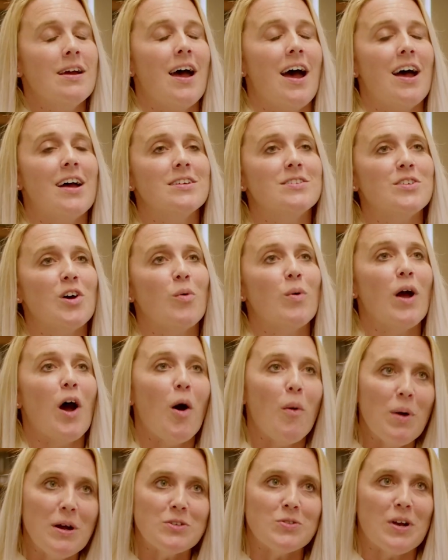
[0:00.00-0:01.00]
Uh, so we
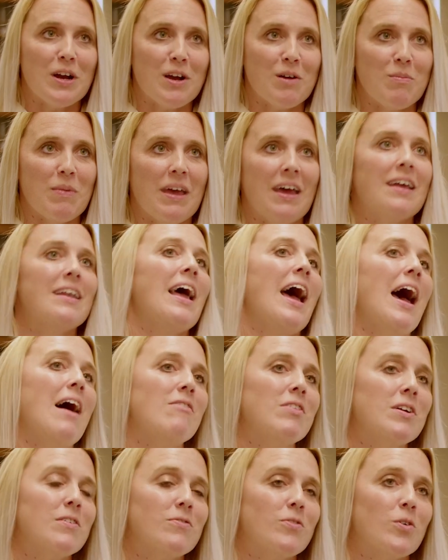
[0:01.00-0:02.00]
always recommend
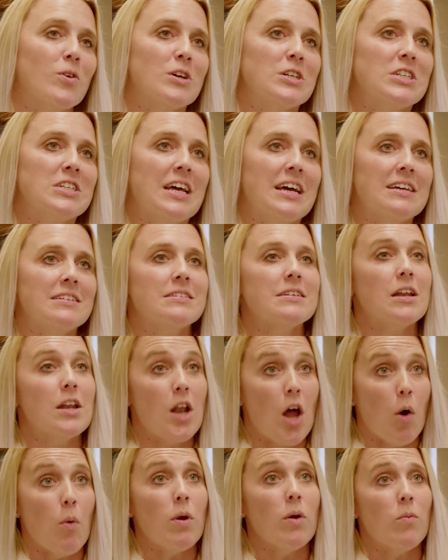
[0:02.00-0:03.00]
having a forage test and
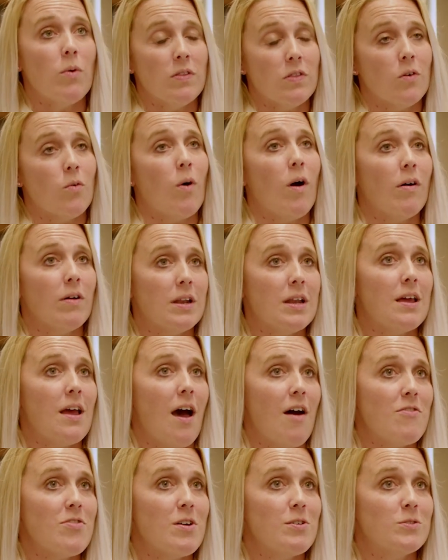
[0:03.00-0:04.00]
knowing what the quality
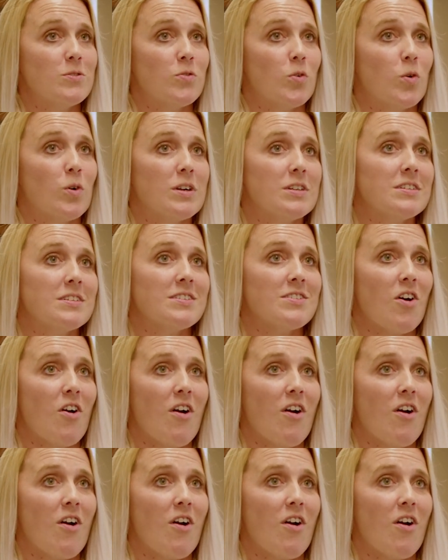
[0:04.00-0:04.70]
of those forages